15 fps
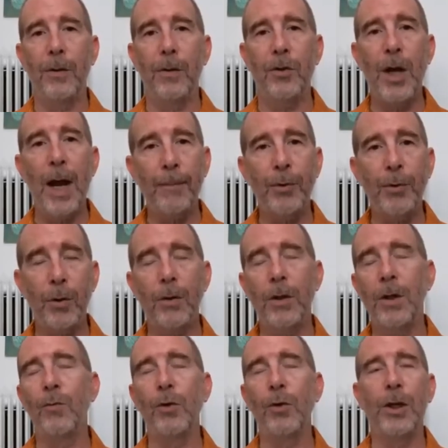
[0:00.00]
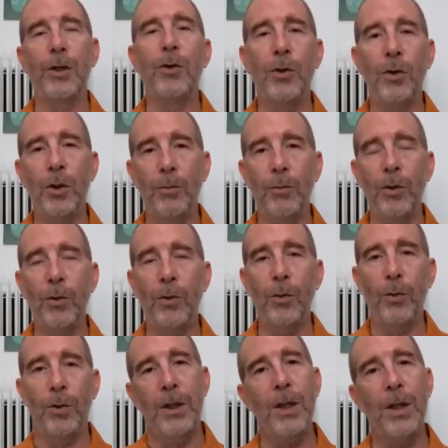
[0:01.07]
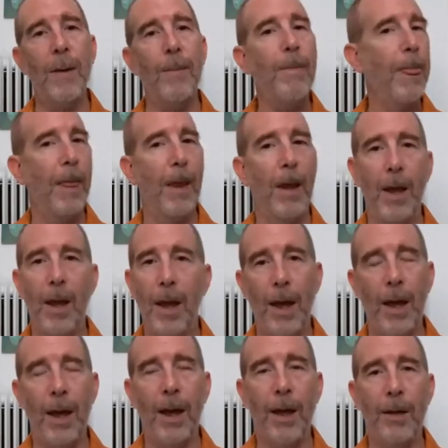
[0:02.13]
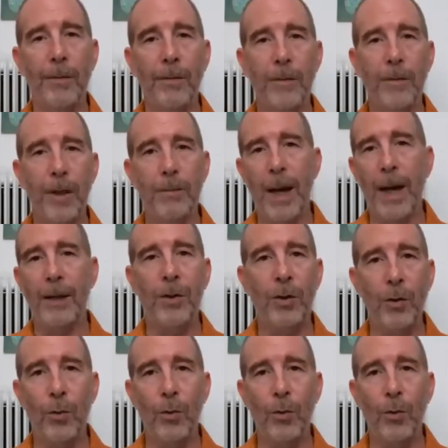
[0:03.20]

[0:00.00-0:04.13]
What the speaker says: chapter in relationship to TM and get back to you